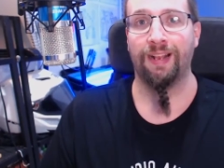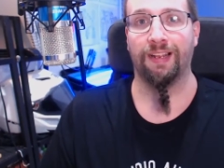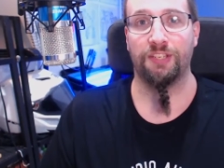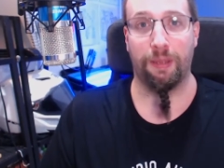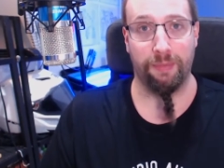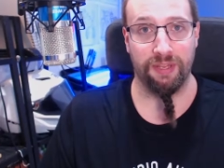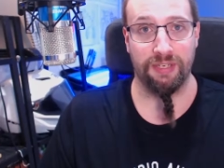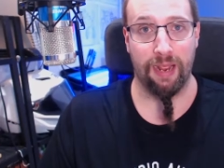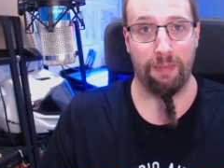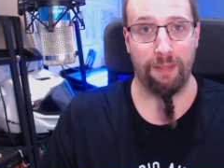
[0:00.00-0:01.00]
Let's jump into the
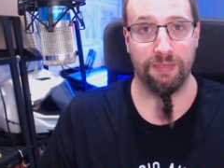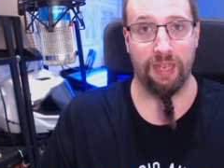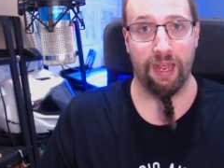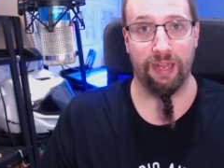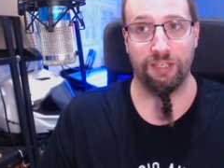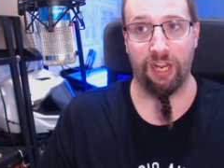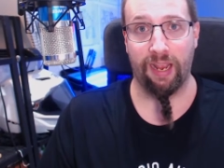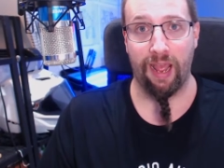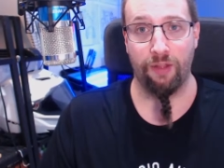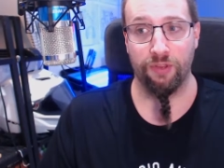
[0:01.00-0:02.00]
time lapse and check
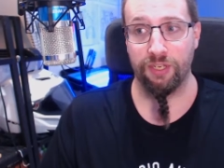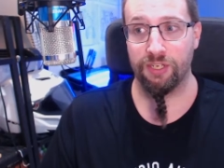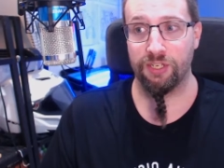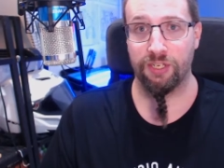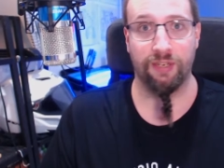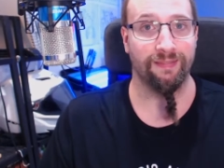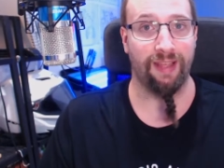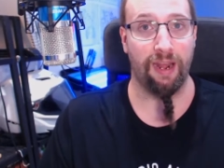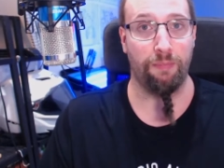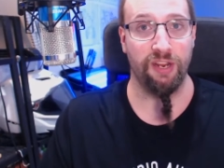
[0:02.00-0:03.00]
out this
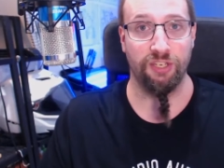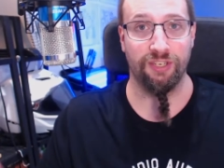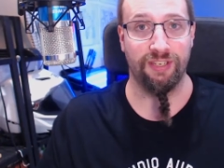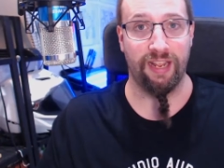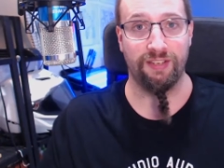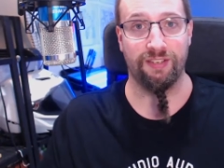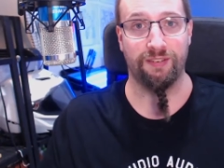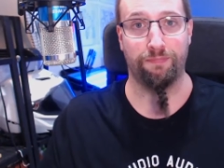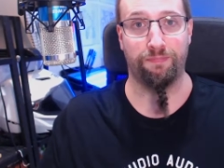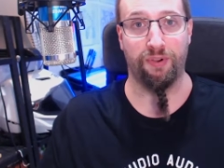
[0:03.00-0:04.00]
calibration
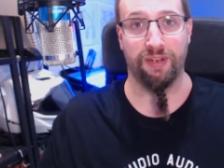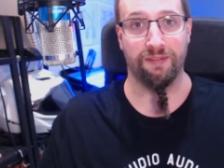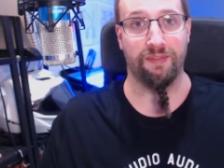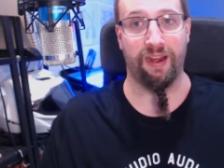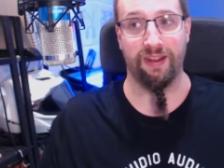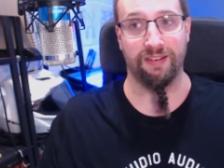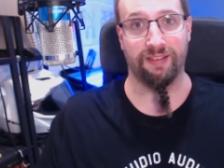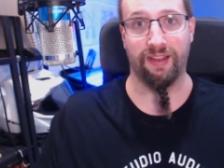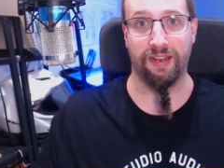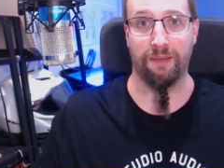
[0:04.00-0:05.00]
test print that I
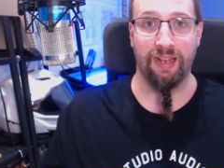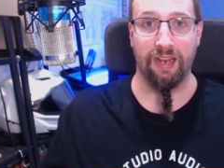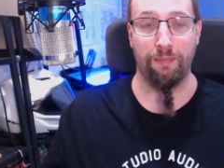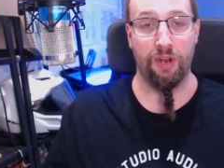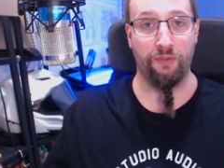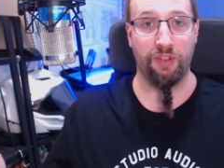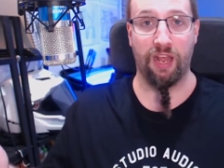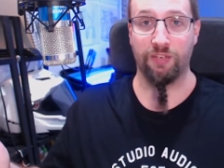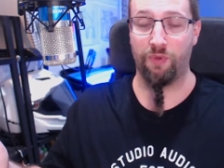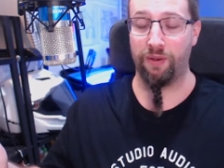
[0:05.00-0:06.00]
designed up. Let me know if you
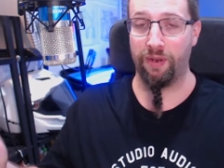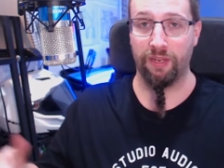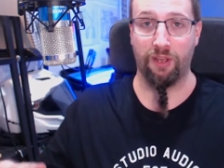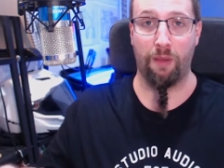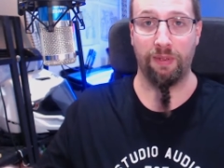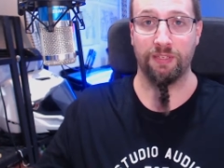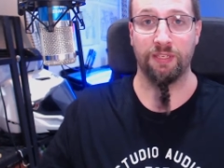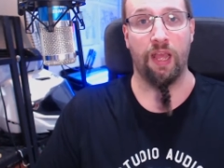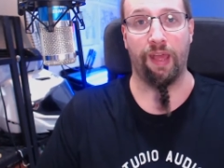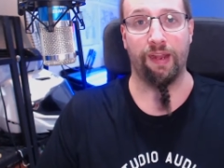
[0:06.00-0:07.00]
guys want one in the comments
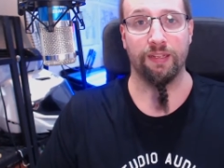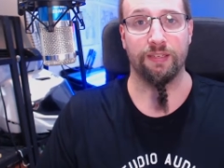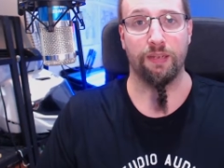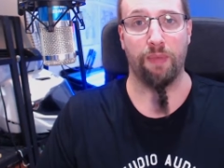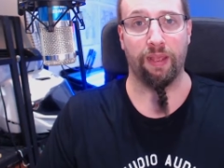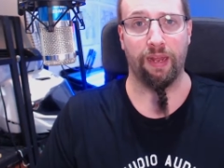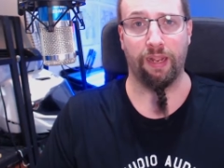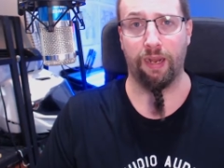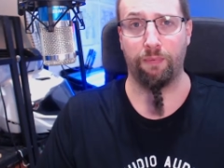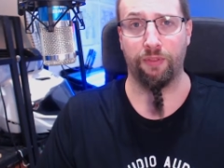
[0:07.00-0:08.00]
and I'll see about getting
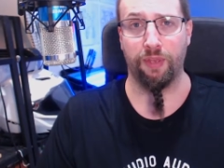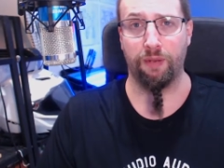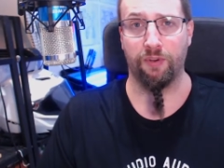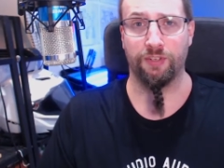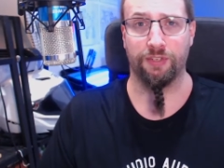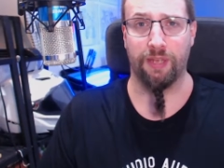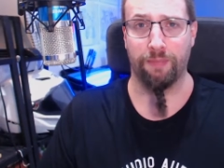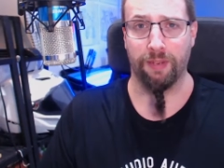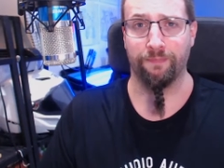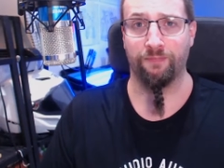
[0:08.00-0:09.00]
it up on Thingiverse or
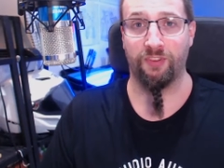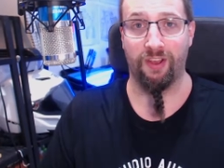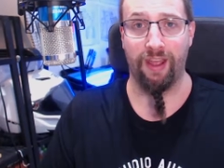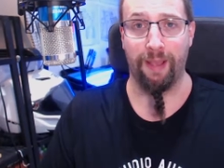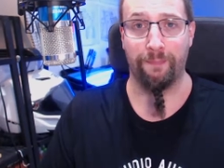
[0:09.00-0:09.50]
something. So yeah.